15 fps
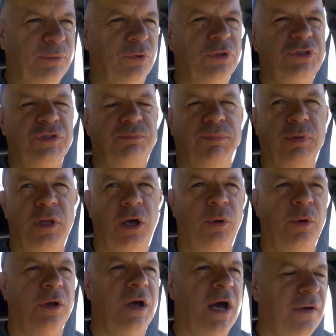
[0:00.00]
people would just
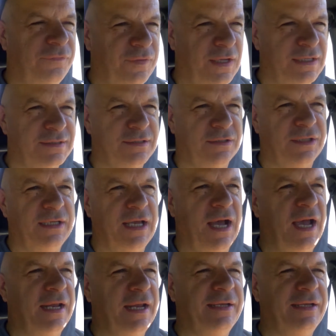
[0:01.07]
blow it off instantly.